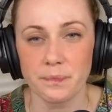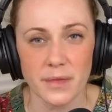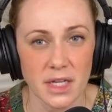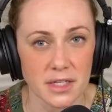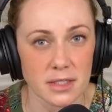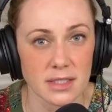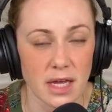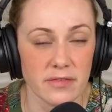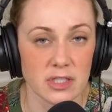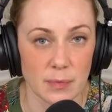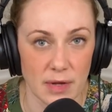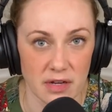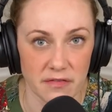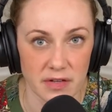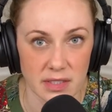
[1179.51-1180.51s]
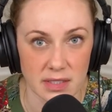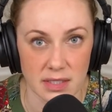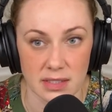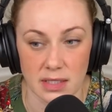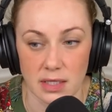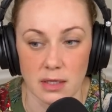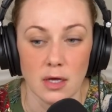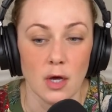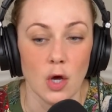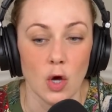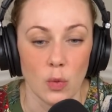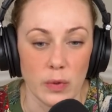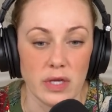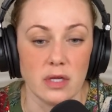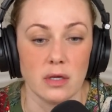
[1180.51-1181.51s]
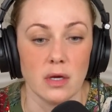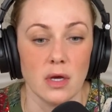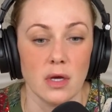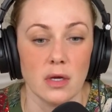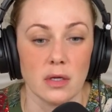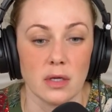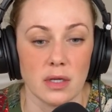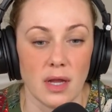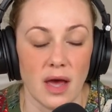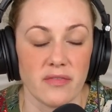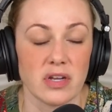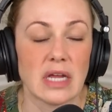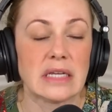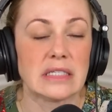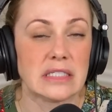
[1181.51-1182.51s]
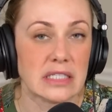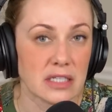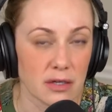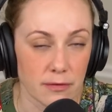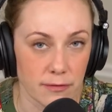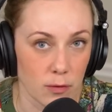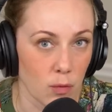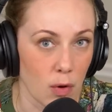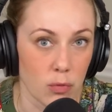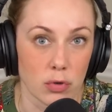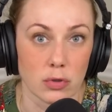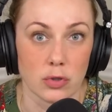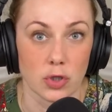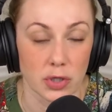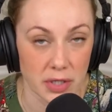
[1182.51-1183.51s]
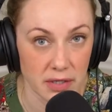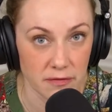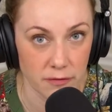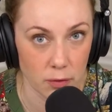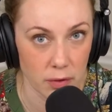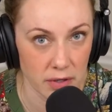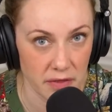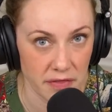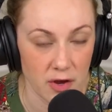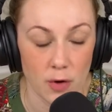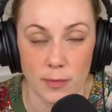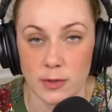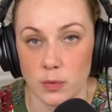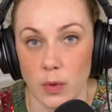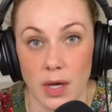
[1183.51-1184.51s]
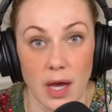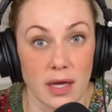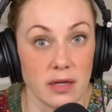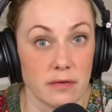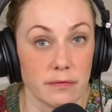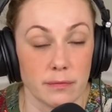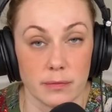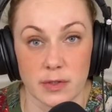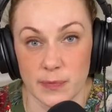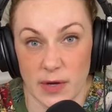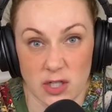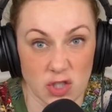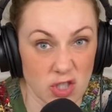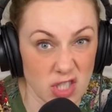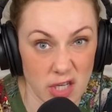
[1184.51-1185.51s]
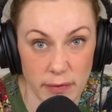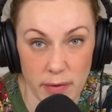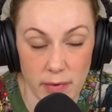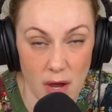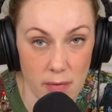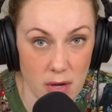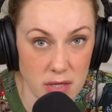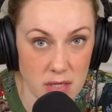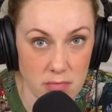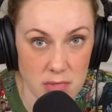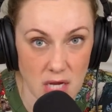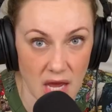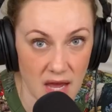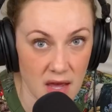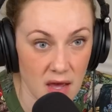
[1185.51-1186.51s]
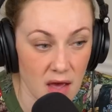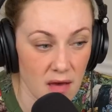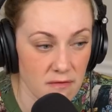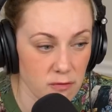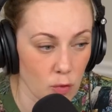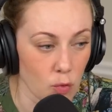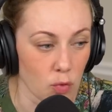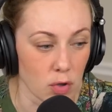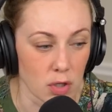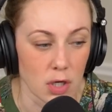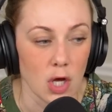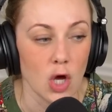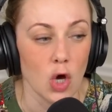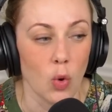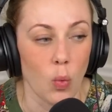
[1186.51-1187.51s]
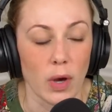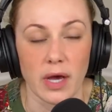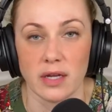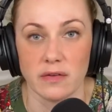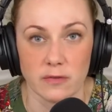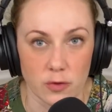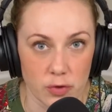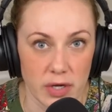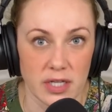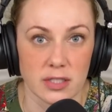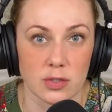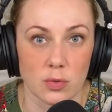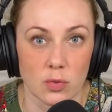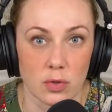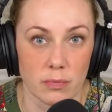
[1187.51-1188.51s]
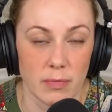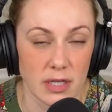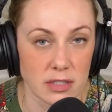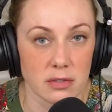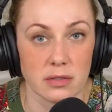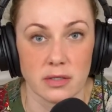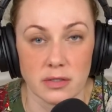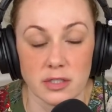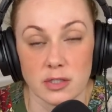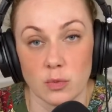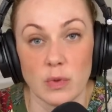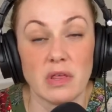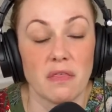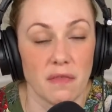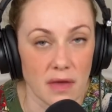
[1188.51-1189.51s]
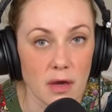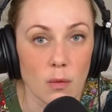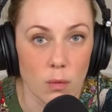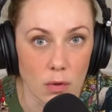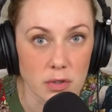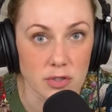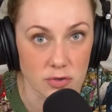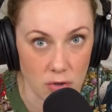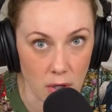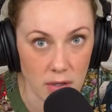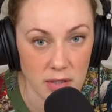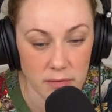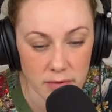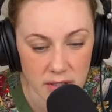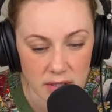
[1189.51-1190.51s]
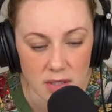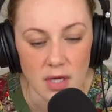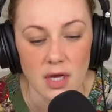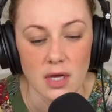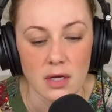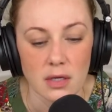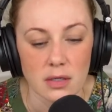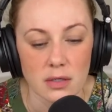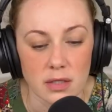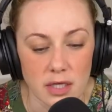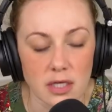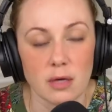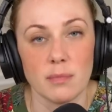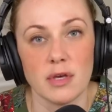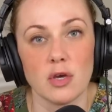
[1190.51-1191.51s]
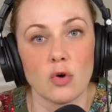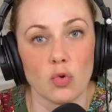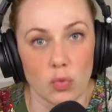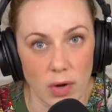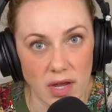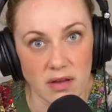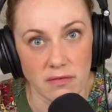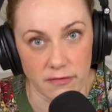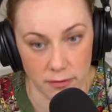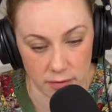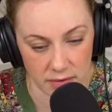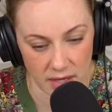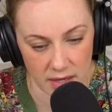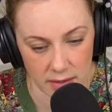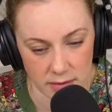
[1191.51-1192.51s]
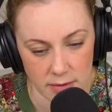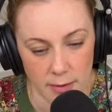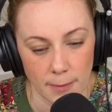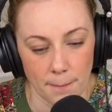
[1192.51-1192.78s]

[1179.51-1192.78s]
It does have its benefits because then we can have an idea for what we're looking for in a therapist, what kind of specialty we might want them to have, or what kind of traits or mental illness we think we're struggling with. It can be great for that.